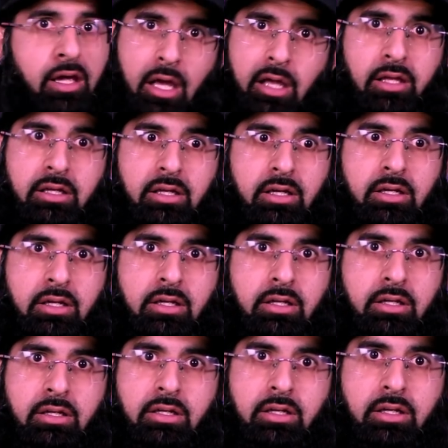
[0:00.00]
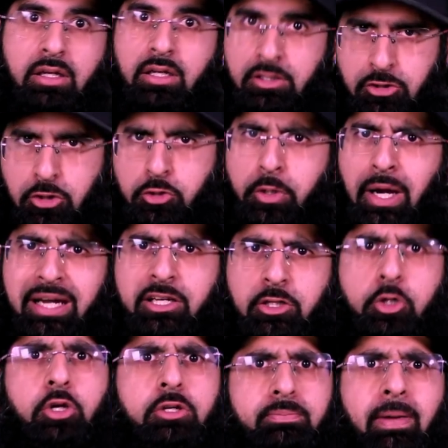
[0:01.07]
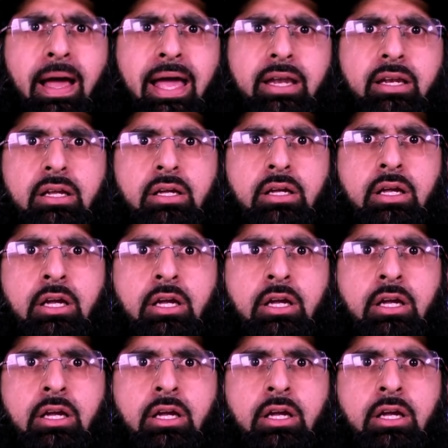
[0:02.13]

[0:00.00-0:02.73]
hey, hey, it's the greater good man.